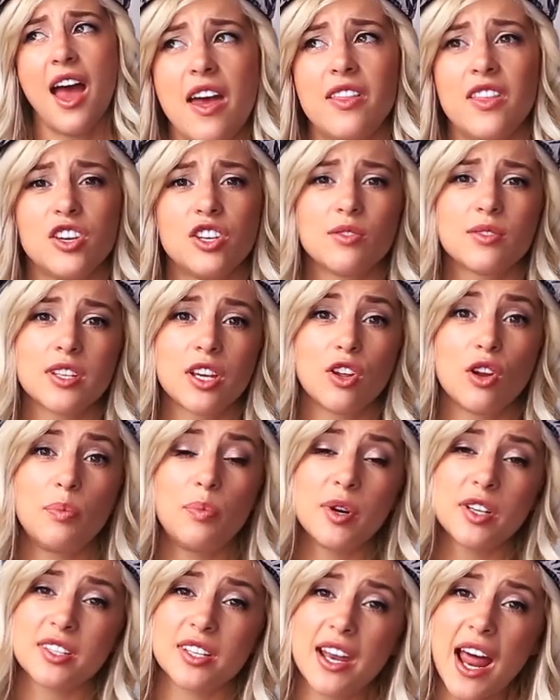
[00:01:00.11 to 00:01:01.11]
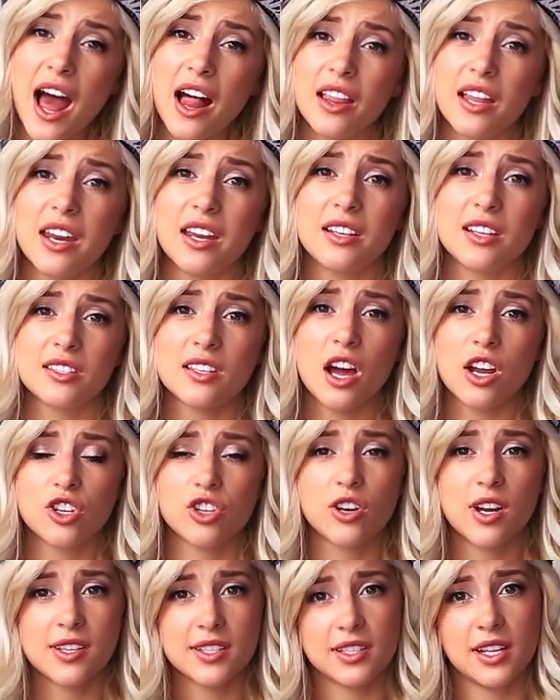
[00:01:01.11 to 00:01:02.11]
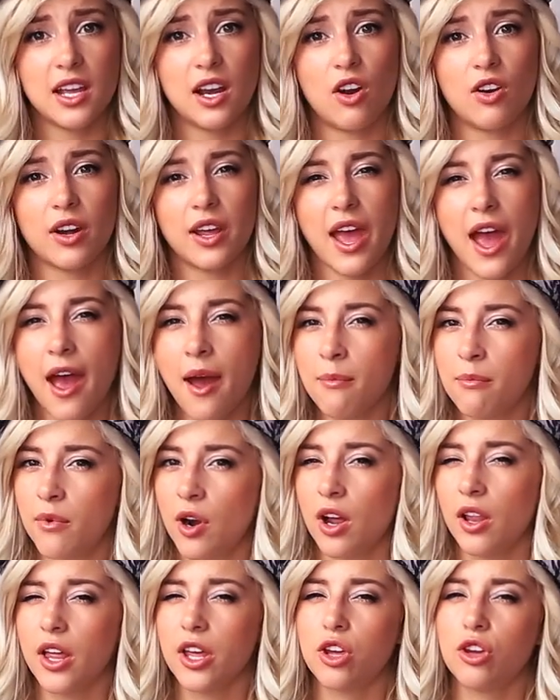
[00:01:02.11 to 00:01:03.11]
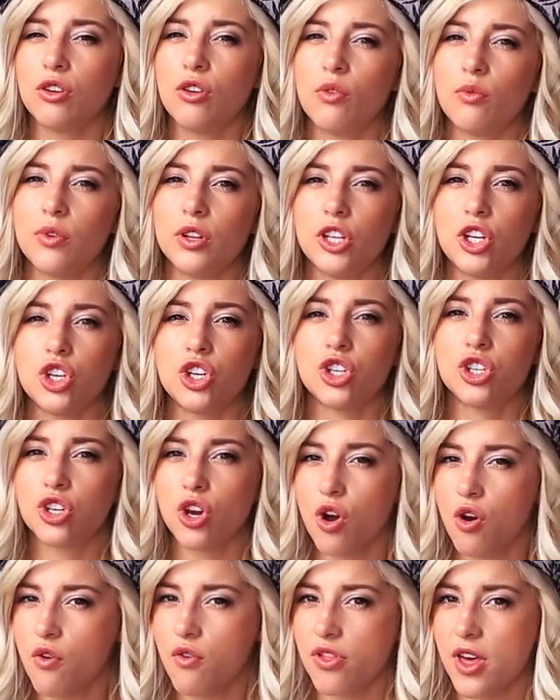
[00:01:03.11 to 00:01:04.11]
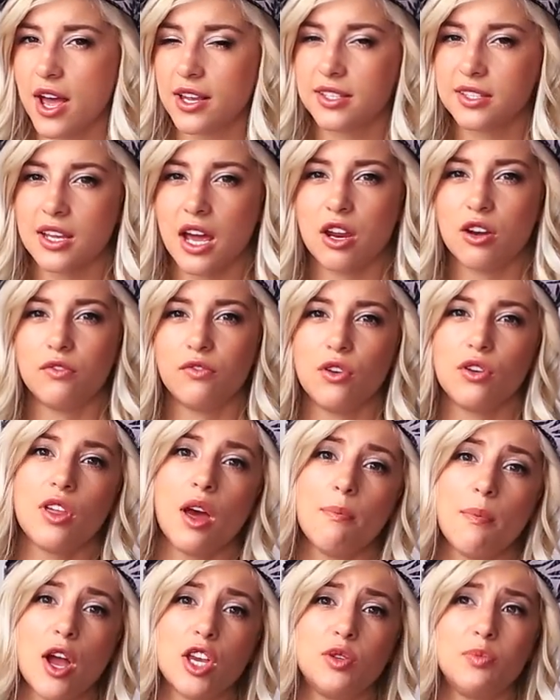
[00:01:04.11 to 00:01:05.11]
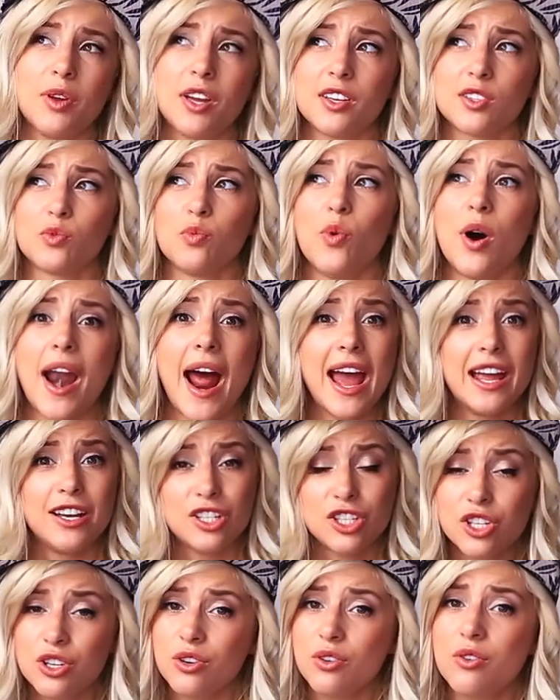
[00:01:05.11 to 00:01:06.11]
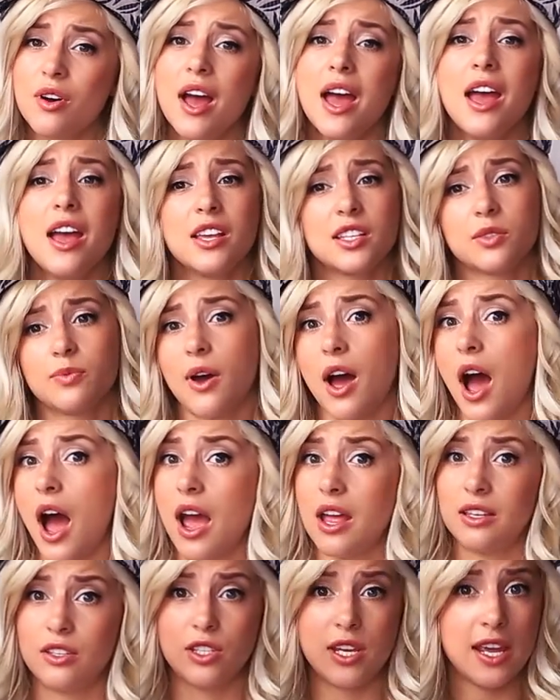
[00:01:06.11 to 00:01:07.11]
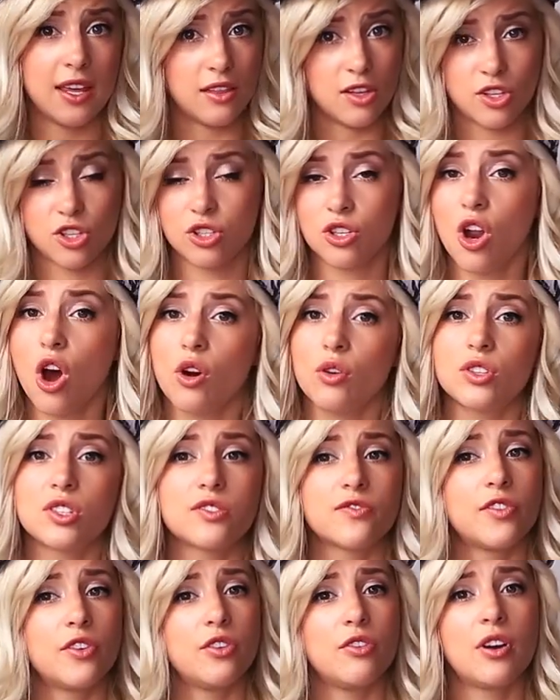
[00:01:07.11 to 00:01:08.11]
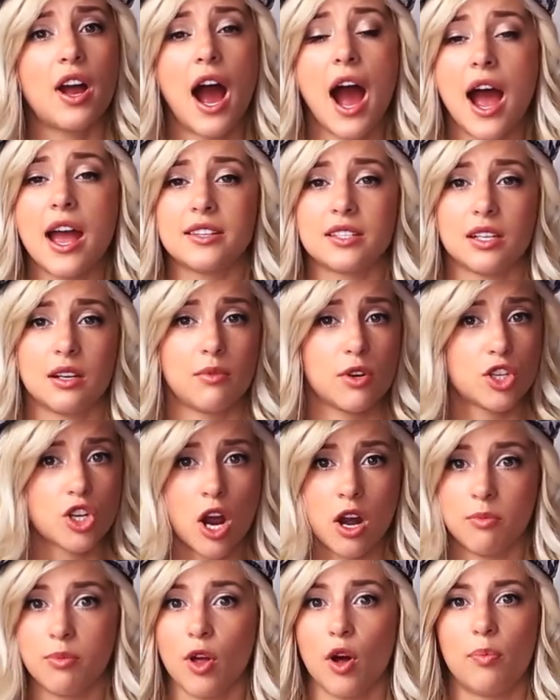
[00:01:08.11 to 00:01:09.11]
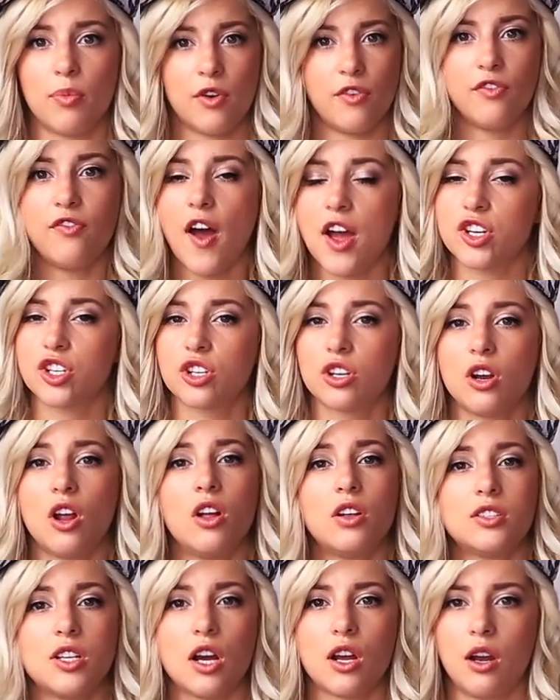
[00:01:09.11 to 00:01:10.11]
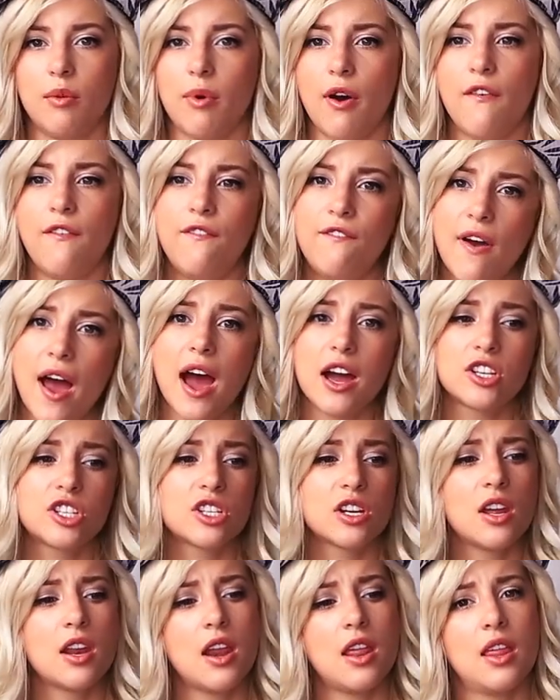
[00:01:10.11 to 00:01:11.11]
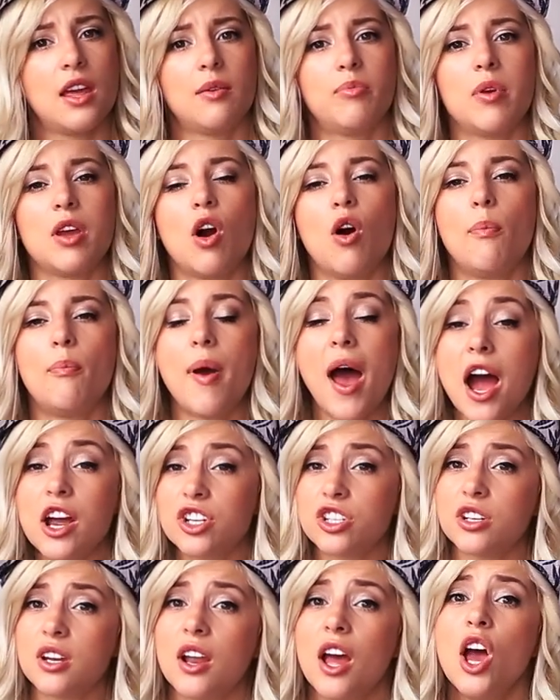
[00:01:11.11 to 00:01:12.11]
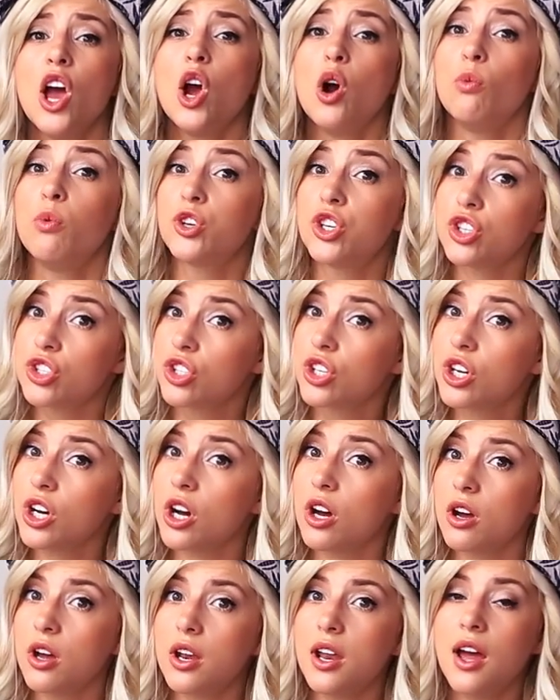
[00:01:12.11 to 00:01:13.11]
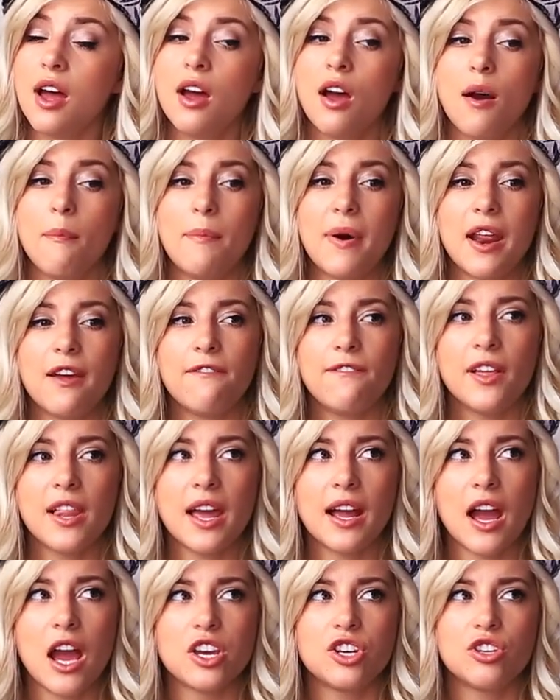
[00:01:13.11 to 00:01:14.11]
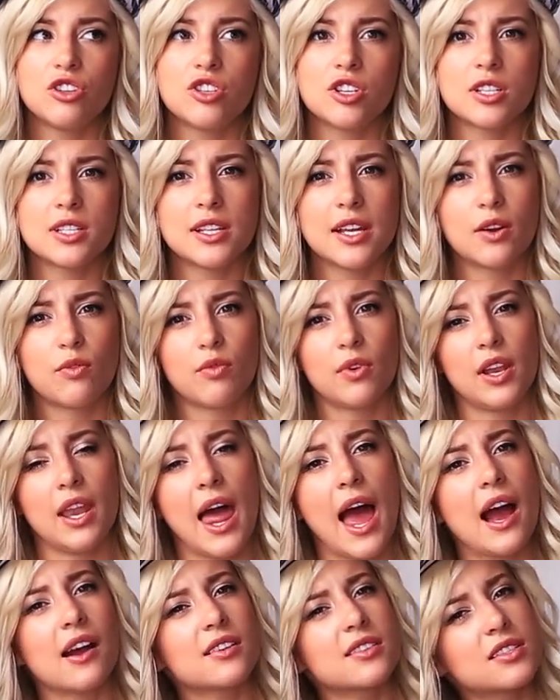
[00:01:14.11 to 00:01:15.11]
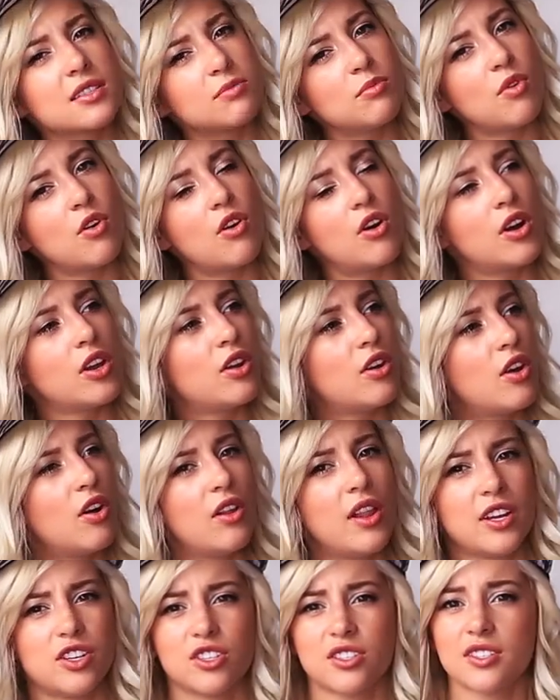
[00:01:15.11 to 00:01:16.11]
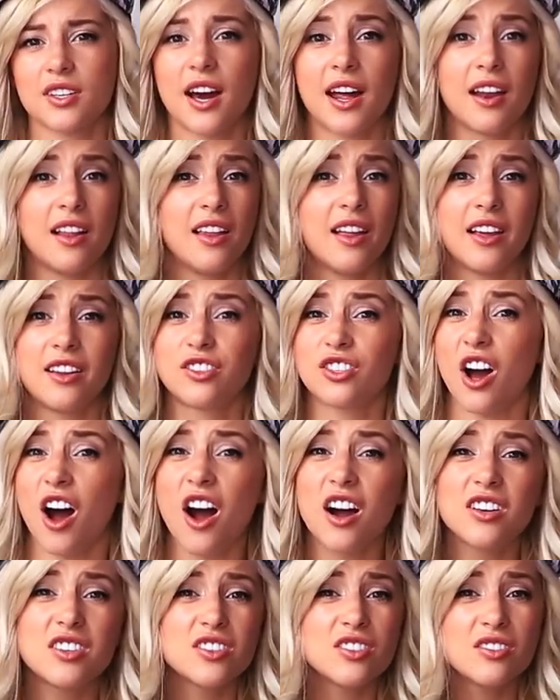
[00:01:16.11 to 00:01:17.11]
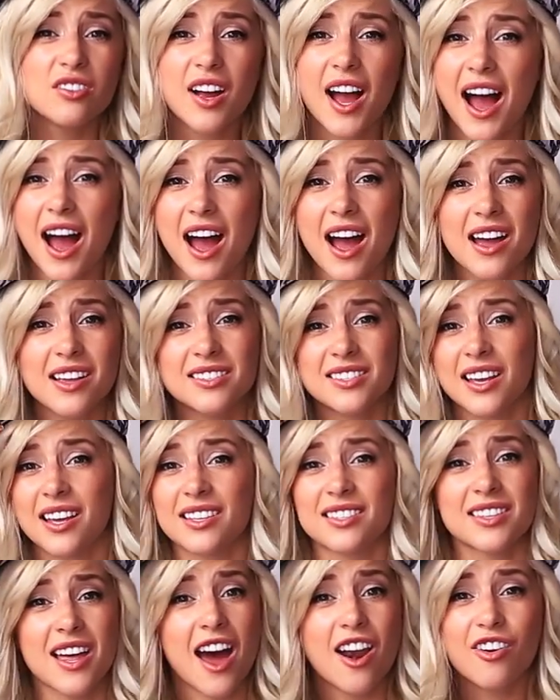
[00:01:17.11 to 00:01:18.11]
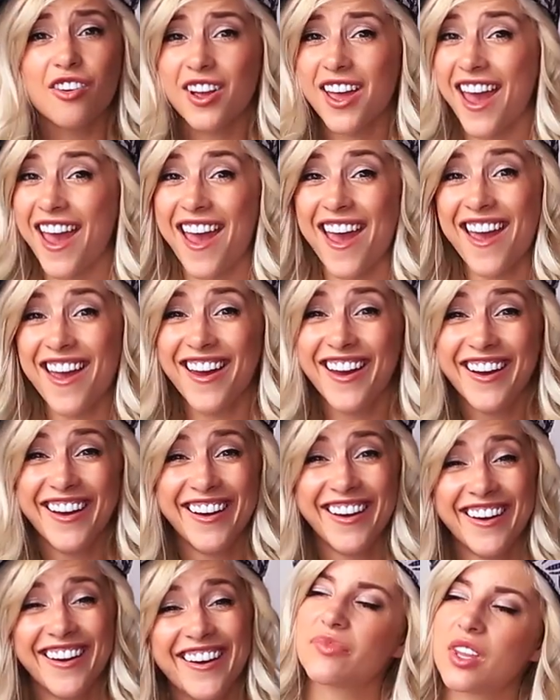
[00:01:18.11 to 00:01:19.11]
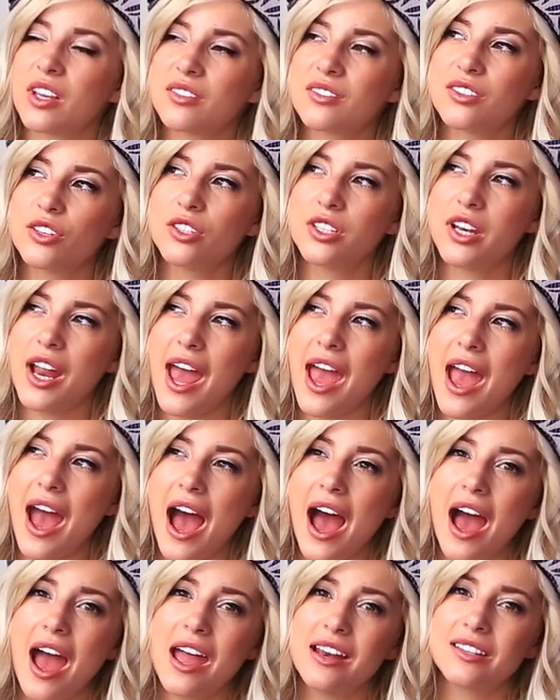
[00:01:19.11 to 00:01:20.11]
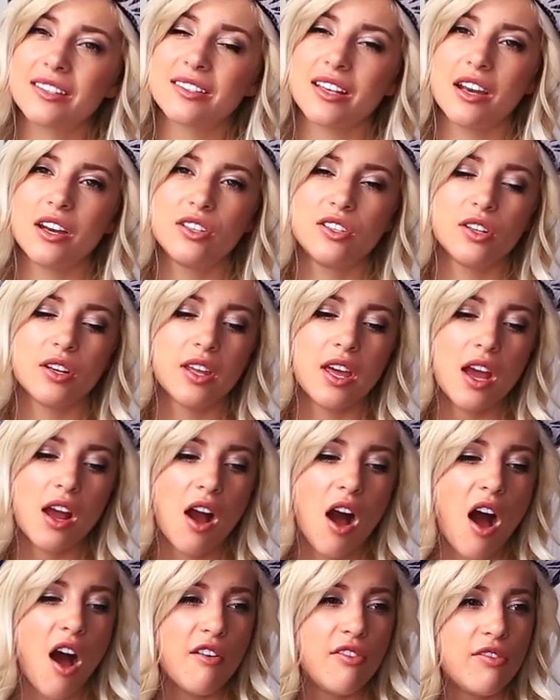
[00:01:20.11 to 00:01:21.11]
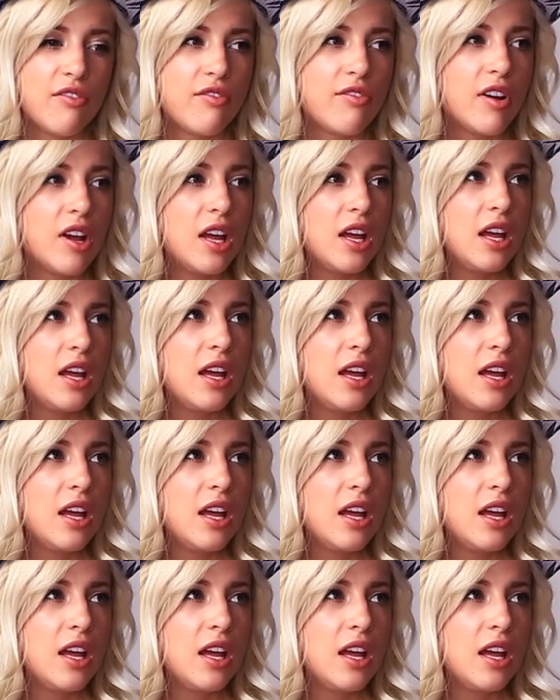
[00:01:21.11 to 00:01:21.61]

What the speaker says: And then she was like, your personality does not translate on camera. Like, you don't really show that side of you that much, because what I do is what I take these notes for you guys, and I'm trying to be all professional and talking about fashion and like being all passionate, which is good. But I feel like I should just like relax more, you know, like just kind of like talk to you guys. Like, is that okay? So today I decided to kick off